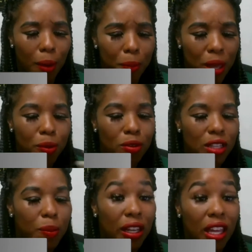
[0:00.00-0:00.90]
of peoples
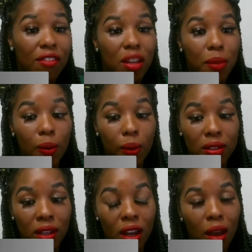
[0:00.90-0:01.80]
that believed in me
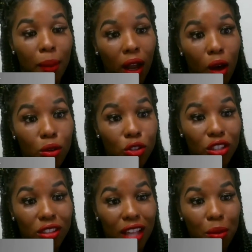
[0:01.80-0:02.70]
was my
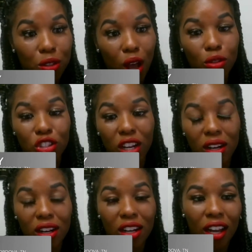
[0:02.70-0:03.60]
coach, his name was Coach
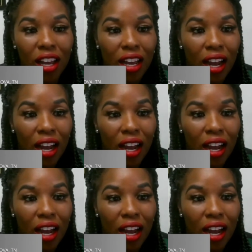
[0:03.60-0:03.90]
Young,